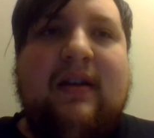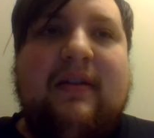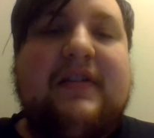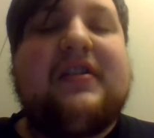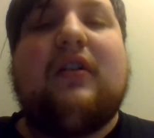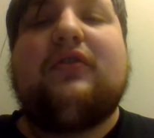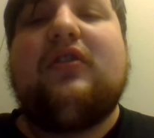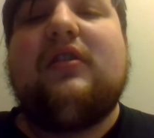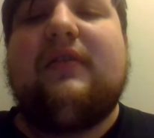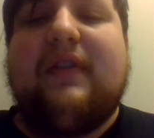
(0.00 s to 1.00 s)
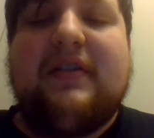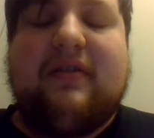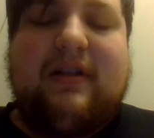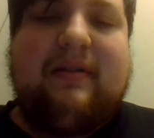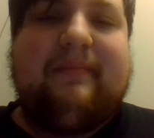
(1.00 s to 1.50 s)
This is alternative
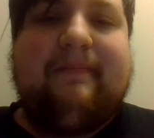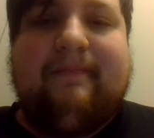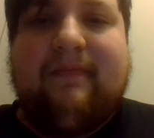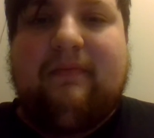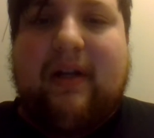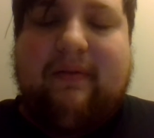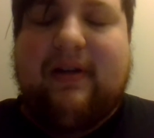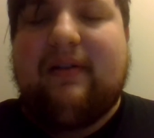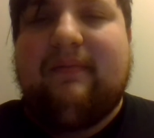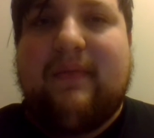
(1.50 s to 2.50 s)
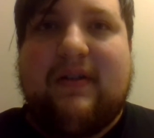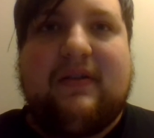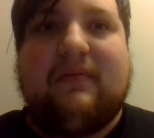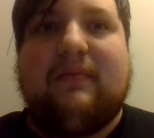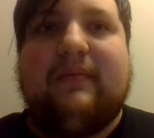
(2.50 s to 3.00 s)
history, by the way. This
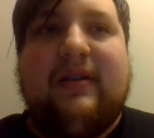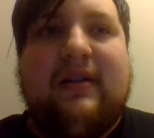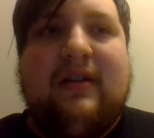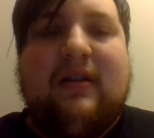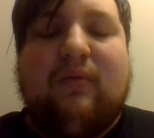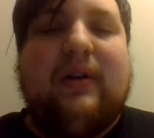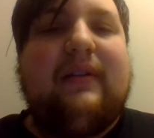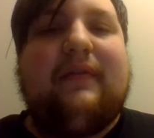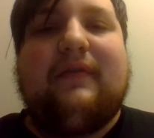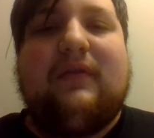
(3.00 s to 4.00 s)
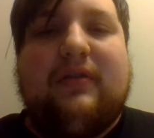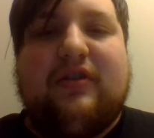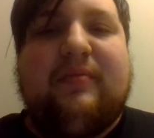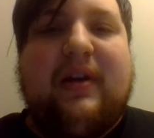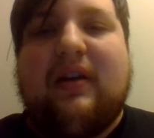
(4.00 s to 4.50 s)
is what if
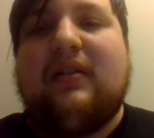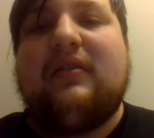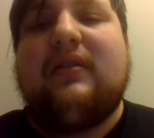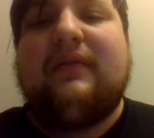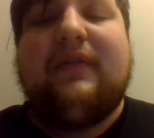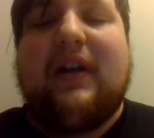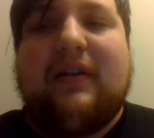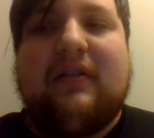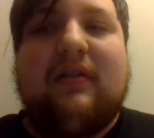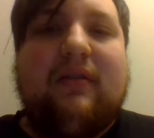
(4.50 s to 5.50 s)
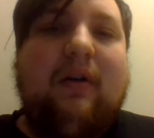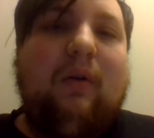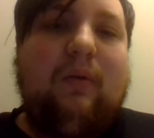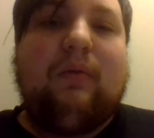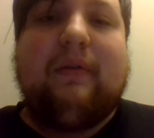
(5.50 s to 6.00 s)
Japan invaded the
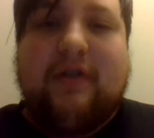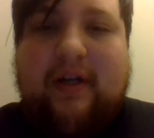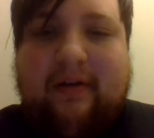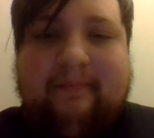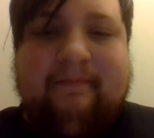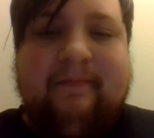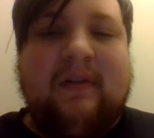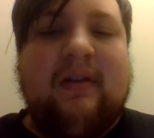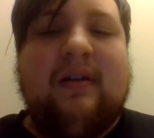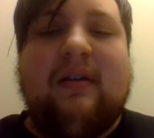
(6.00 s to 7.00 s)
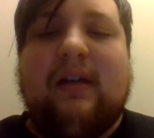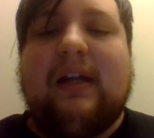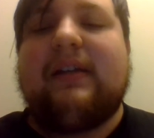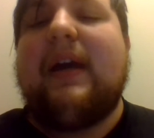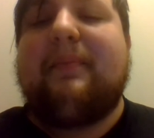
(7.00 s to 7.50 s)
whole of China
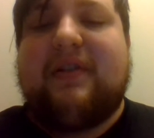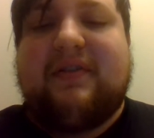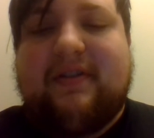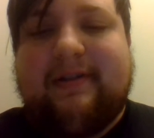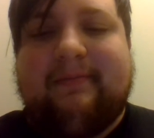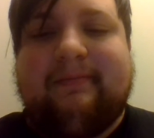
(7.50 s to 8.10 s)
and kept it.